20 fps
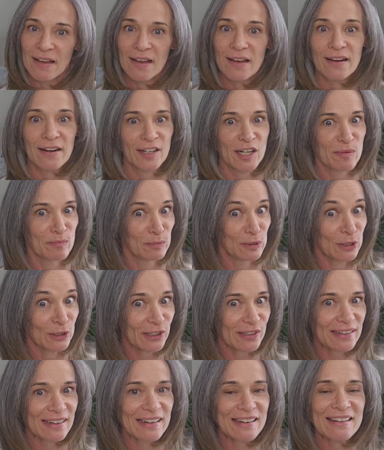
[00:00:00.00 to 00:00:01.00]
and I'm
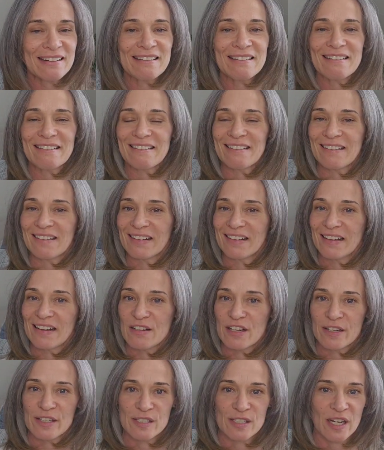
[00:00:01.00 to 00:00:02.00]
learning, and
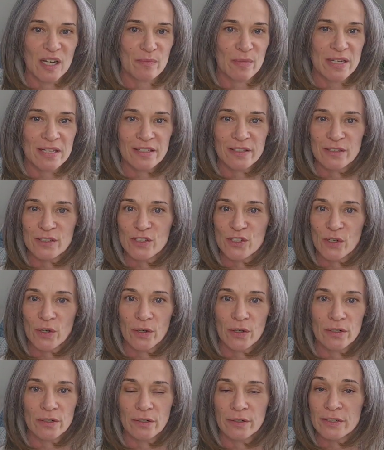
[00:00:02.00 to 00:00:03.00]
because now my kids
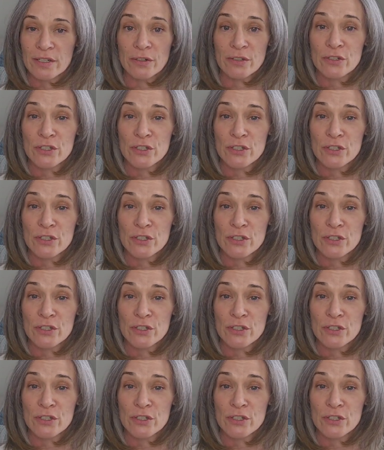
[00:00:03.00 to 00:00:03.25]
are